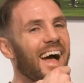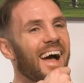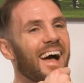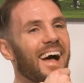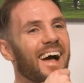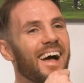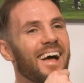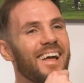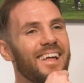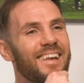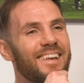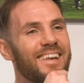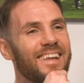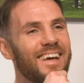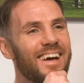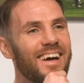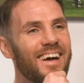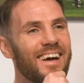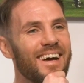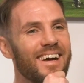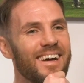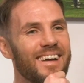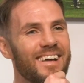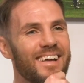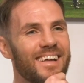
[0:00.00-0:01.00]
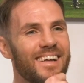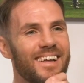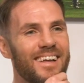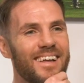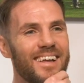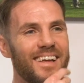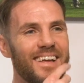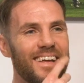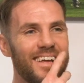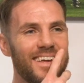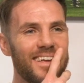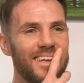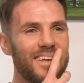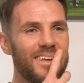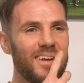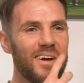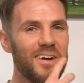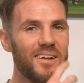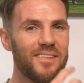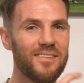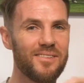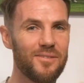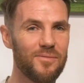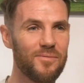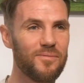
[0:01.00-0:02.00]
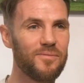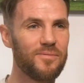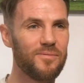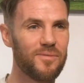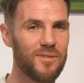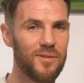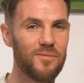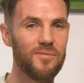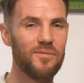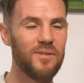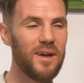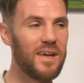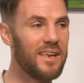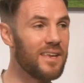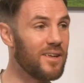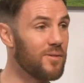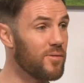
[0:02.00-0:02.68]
And uh, it got to to Fetty.